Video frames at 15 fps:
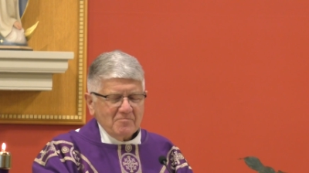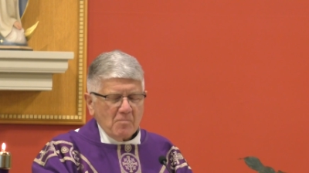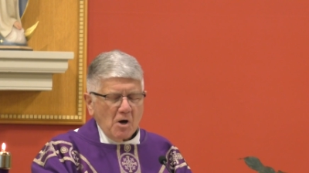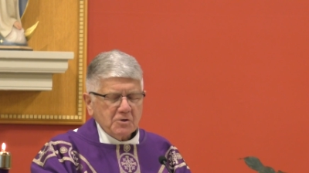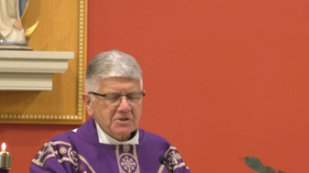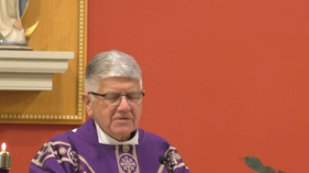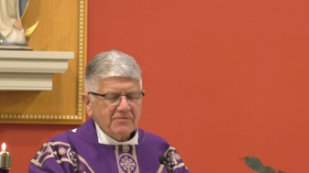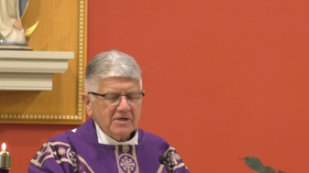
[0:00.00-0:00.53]

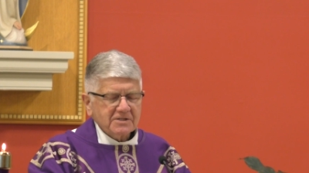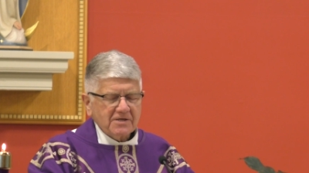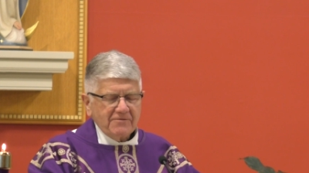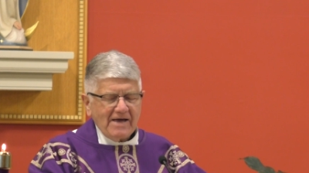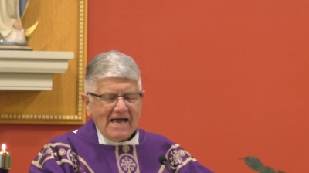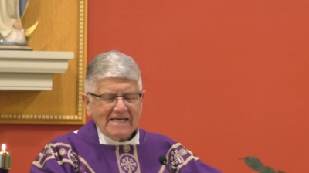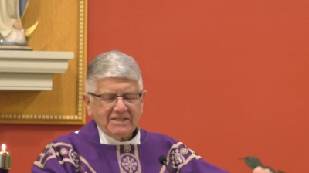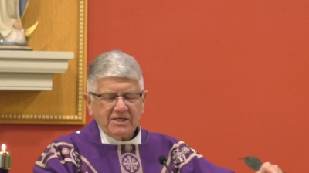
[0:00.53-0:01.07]
Most of us have
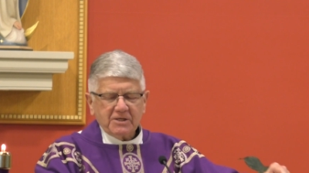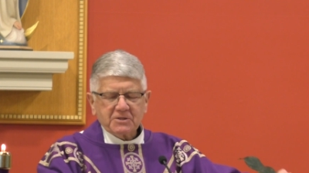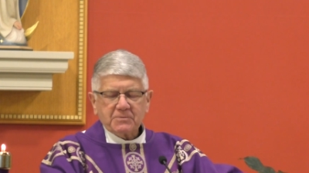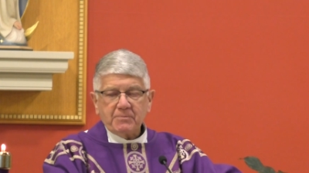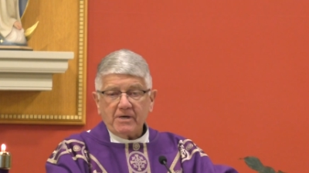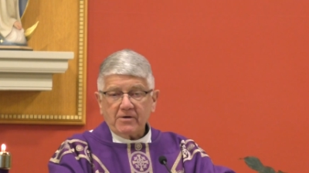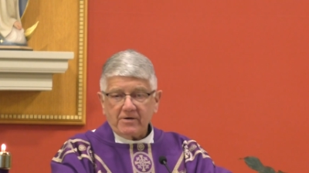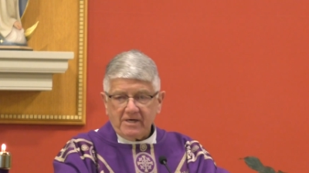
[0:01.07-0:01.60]
had the
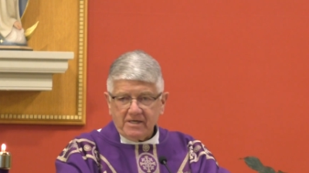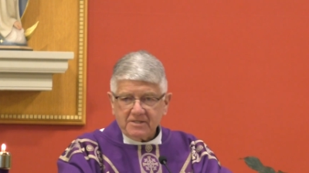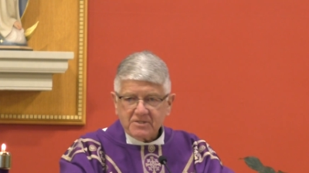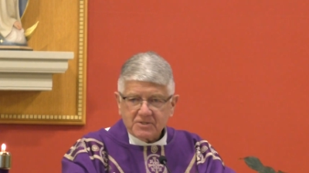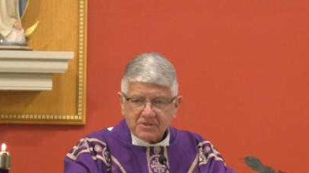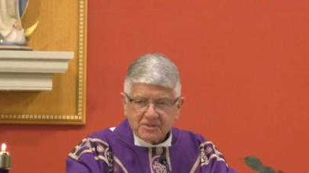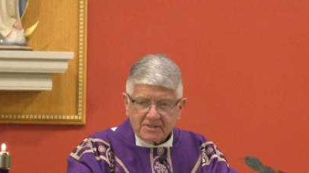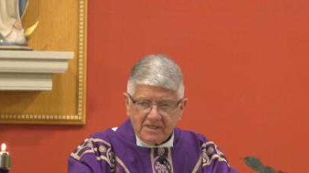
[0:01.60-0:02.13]

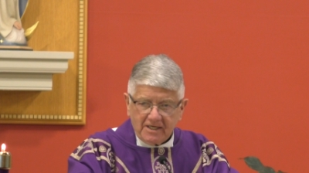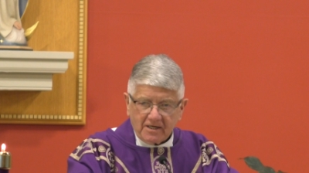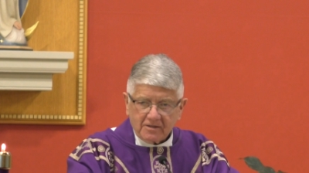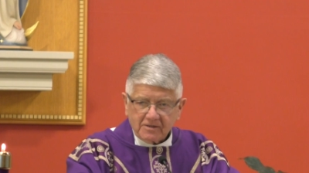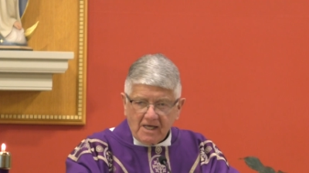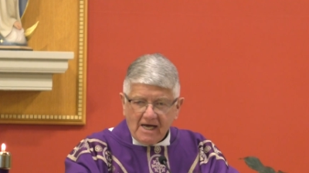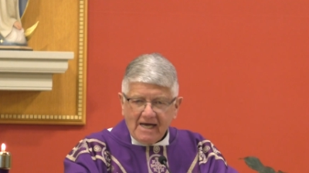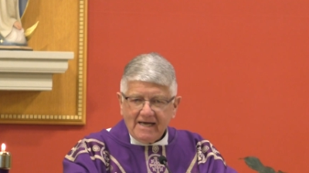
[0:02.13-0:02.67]
experience in our
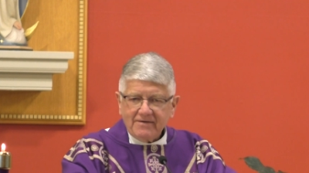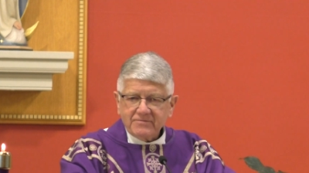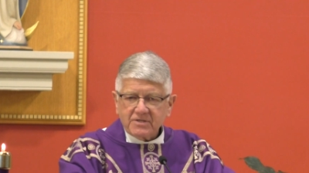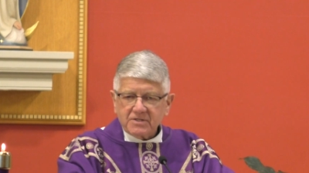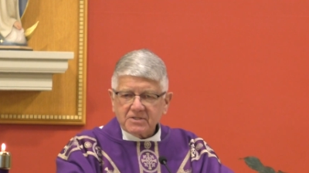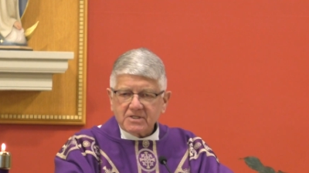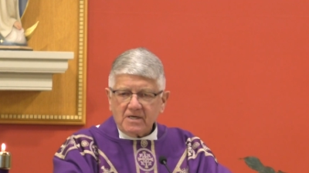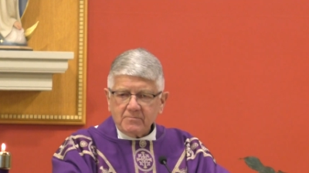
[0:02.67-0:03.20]
lives
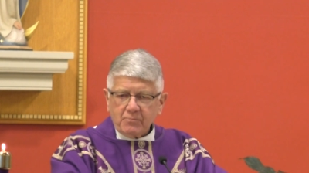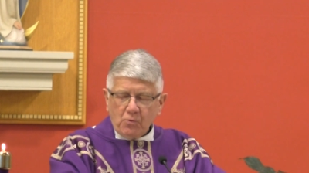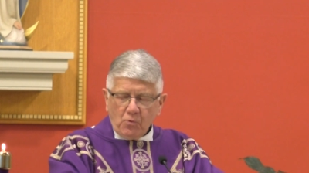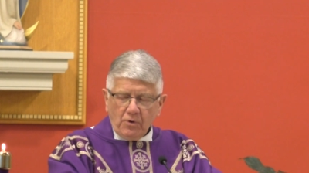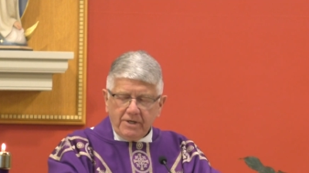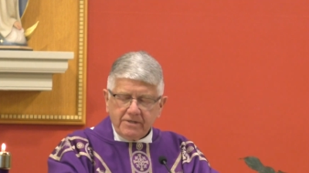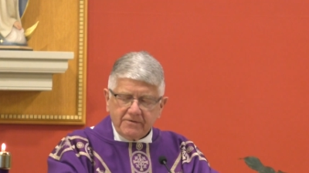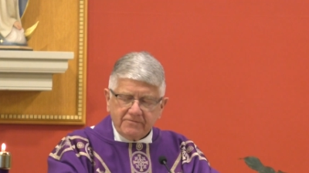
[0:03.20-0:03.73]
at some
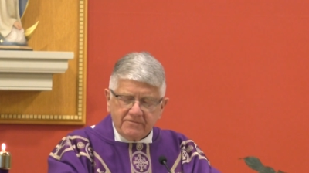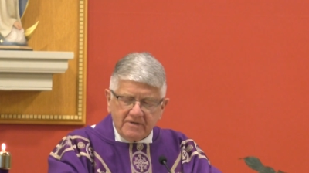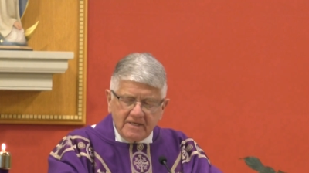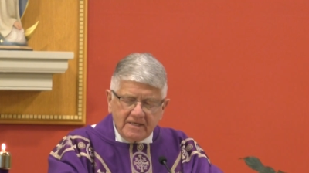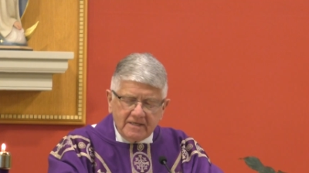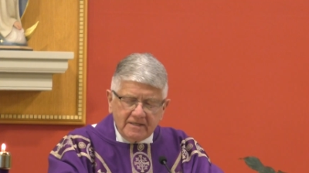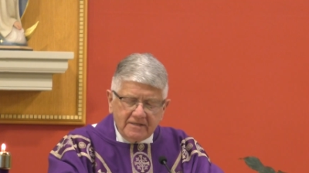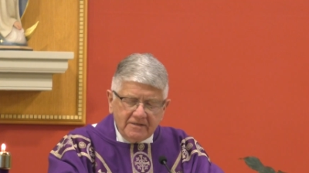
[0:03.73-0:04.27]
point of
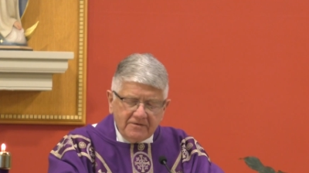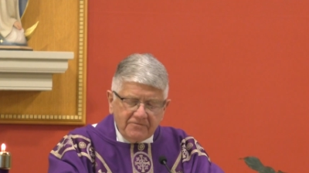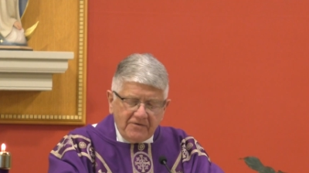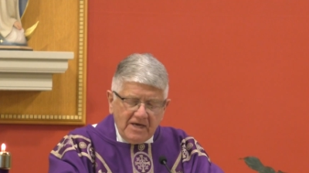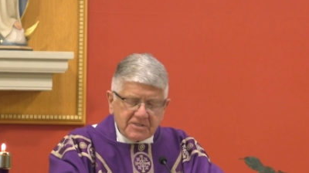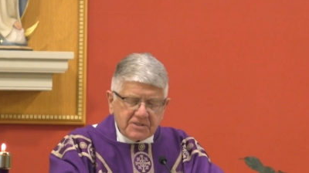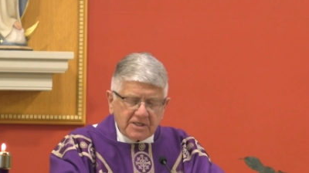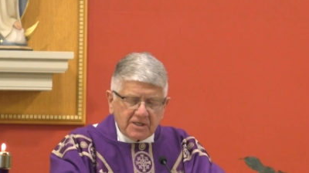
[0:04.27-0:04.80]

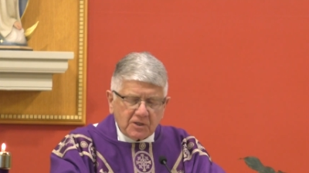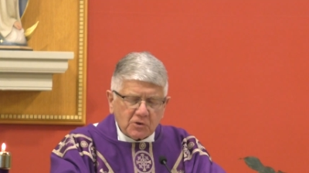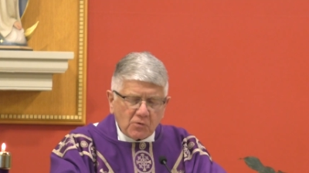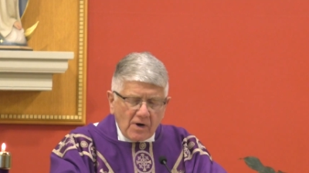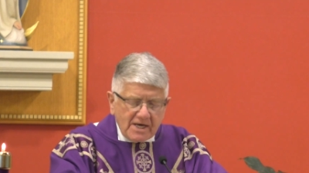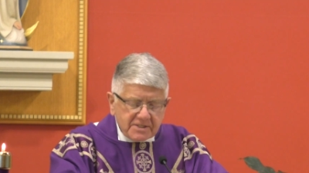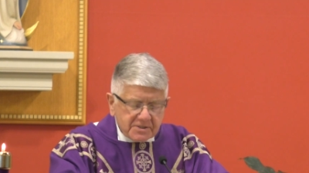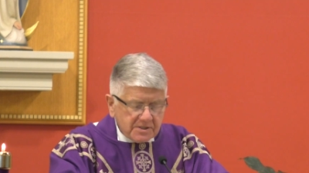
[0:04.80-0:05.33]
facing a
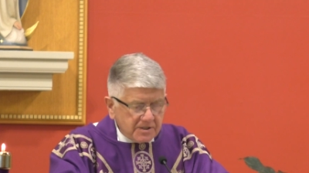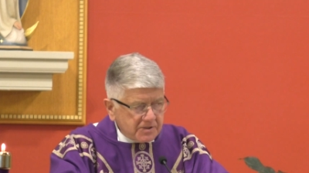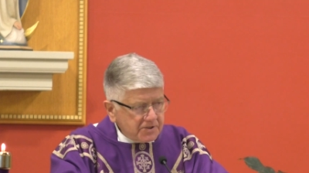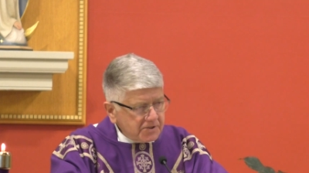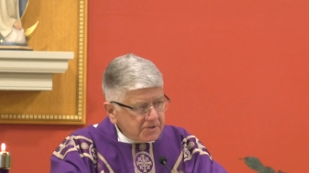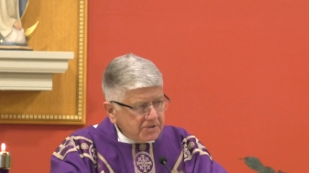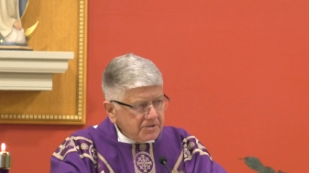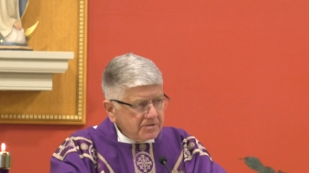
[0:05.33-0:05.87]

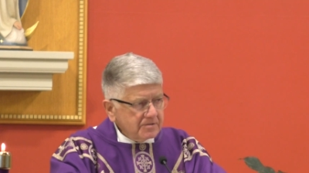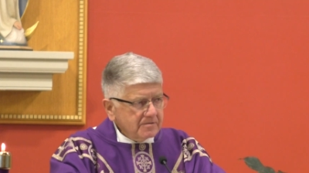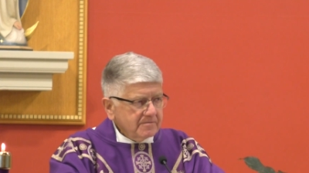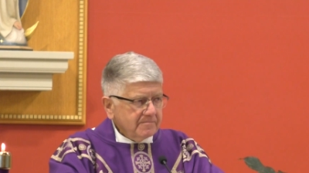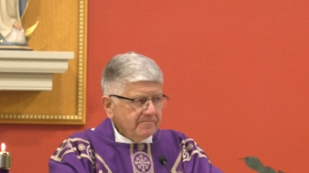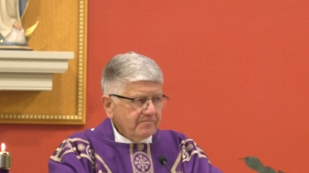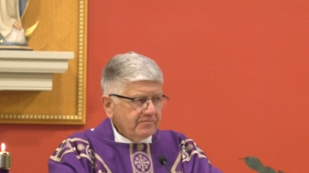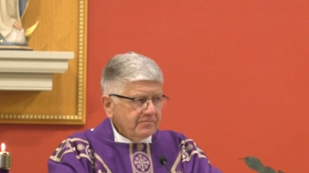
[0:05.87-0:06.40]
crisis,
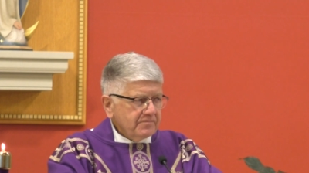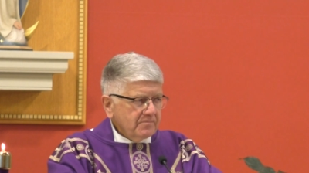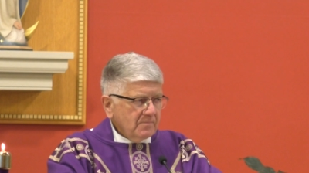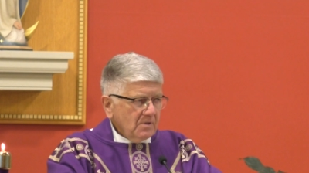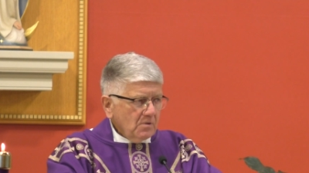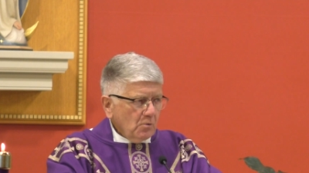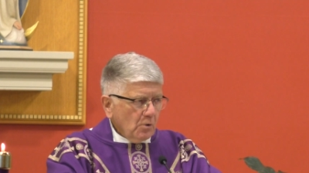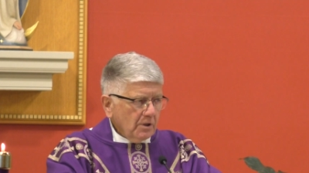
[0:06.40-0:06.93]

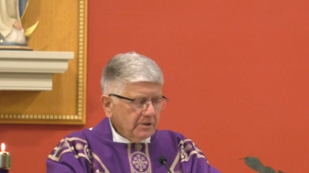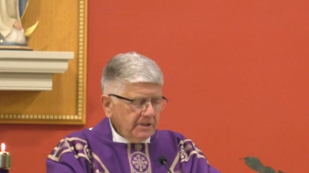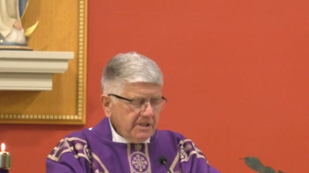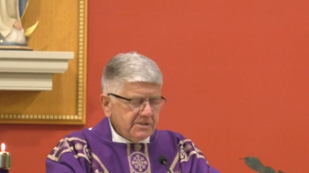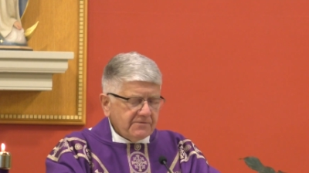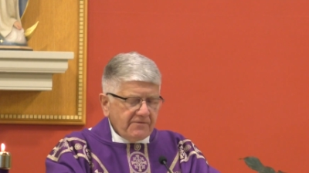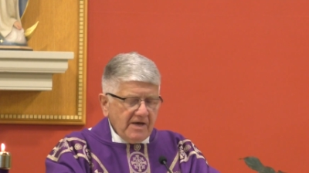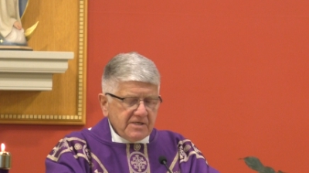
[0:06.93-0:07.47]
or at
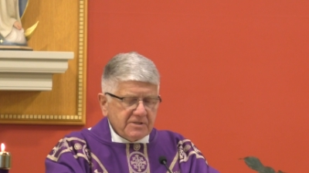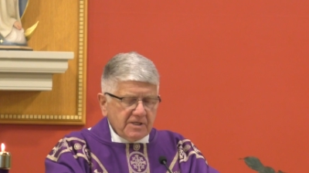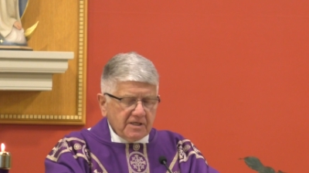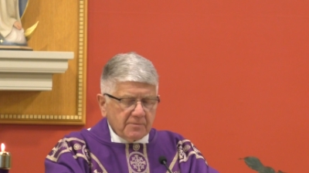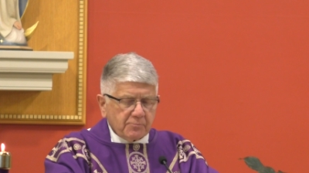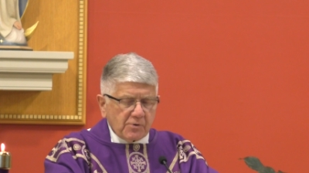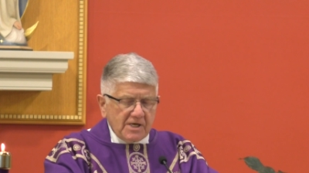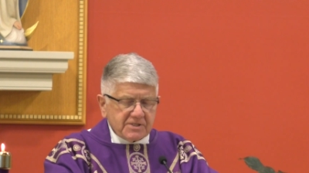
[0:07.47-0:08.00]
least facing
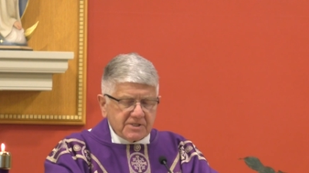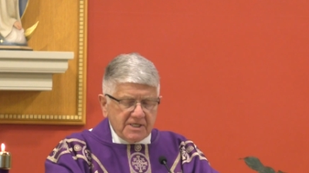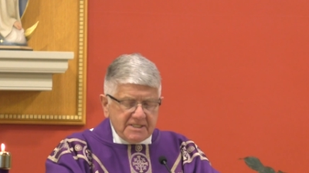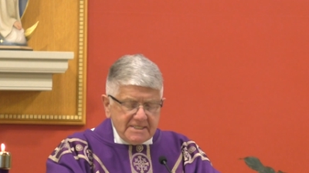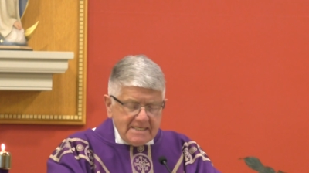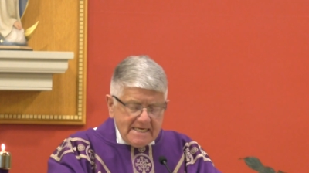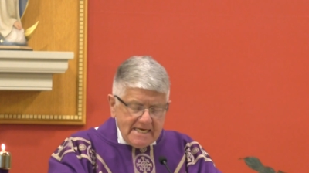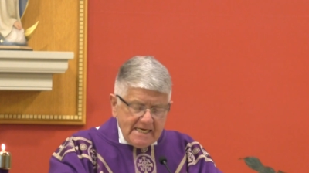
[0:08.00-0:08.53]
a
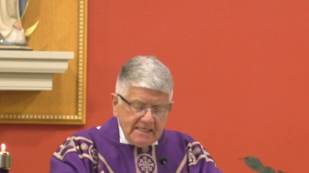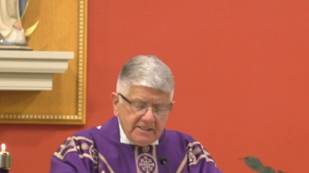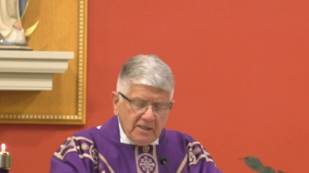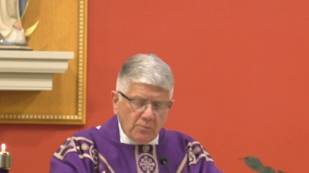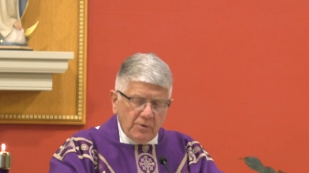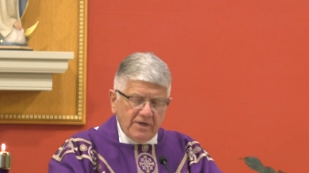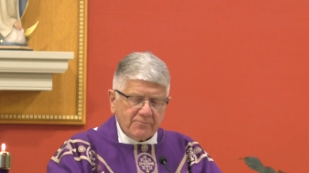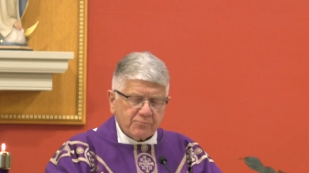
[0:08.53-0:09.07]
pressing need
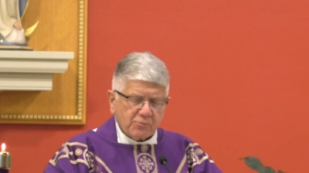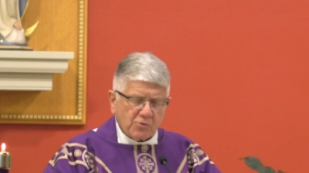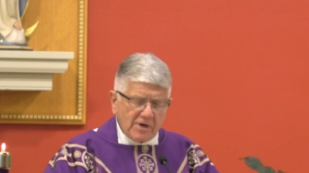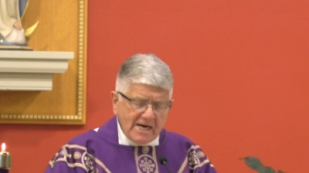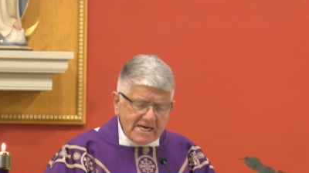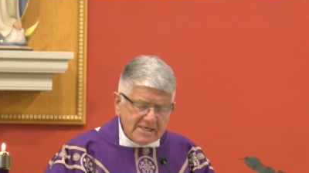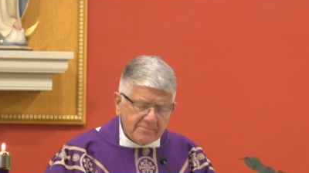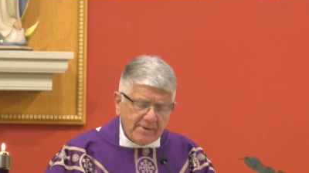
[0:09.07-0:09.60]
that we have
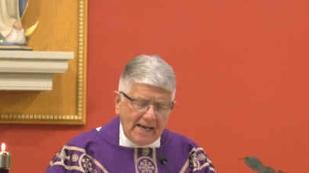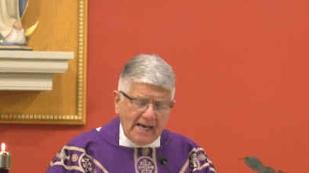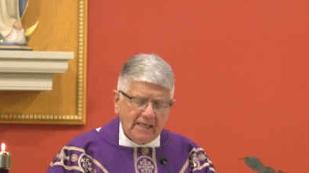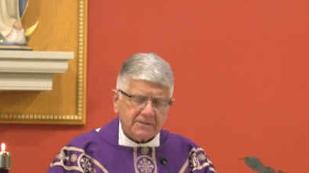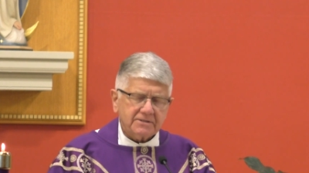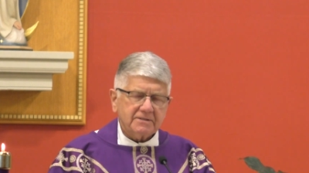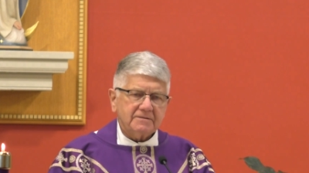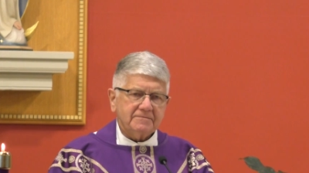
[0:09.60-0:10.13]
prayed
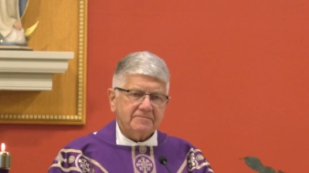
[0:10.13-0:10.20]
about.